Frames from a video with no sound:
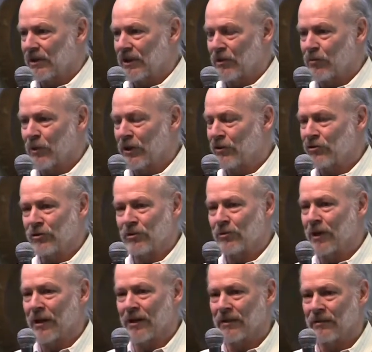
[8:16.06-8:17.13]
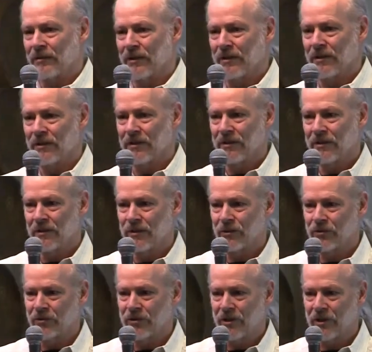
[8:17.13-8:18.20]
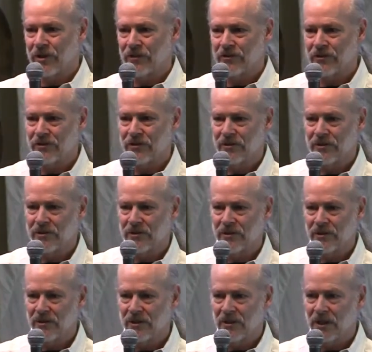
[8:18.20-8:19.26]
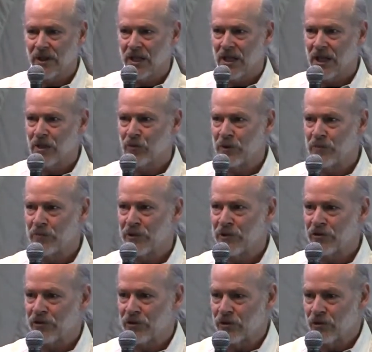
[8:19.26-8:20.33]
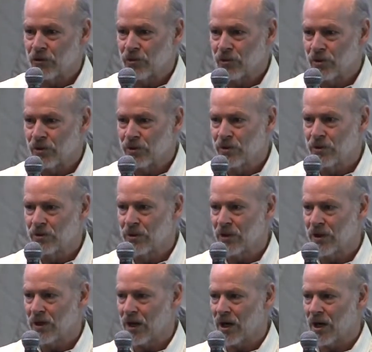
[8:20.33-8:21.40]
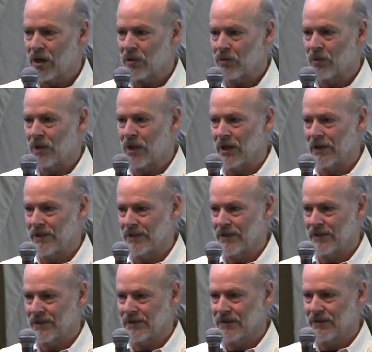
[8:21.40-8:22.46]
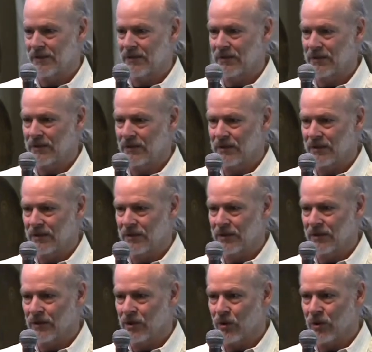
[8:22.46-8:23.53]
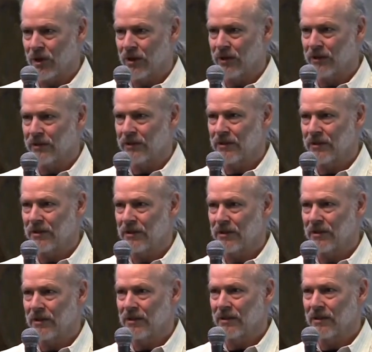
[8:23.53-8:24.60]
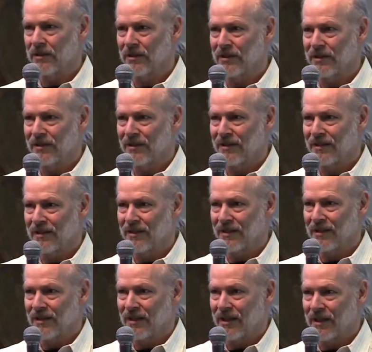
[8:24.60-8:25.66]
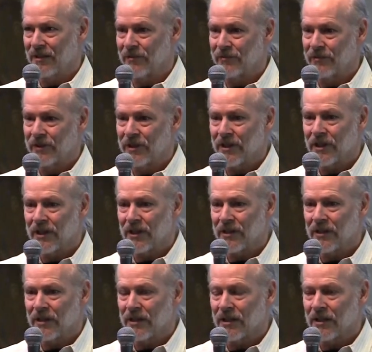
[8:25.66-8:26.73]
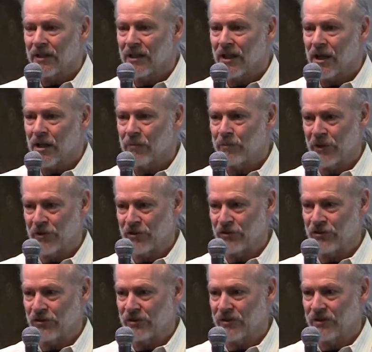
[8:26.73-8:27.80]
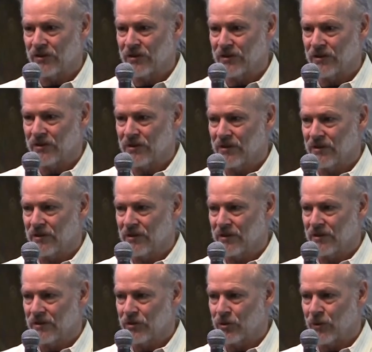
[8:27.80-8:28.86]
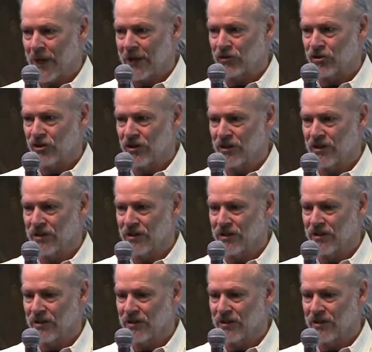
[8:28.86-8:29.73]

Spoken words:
And they run us around, those thoughts. And we miss the true heart want, the quality of compass, direction.